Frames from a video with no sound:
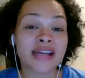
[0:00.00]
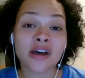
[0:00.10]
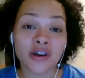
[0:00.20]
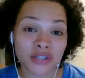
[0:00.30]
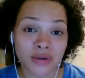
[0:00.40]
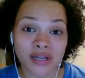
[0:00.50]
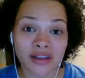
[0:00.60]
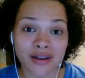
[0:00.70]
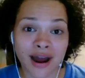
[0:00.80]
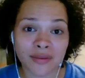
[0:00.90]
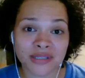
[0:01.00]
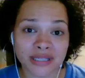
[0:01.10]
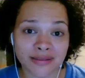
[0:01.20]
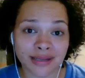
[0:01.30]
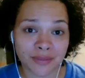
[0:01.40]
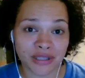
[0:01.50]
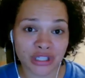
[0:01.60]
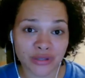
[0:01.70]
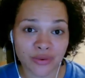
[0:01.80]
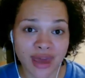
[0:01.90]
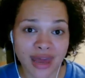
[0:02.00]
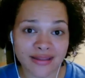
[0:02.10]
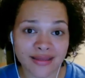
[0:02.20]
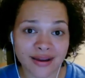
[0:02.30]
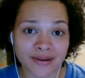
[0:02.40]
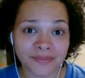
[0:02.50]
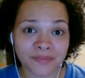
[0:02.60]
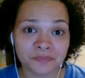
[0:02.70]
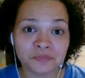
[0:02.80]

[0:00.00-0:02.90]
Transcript: that's also another option. Let me just throw that in there.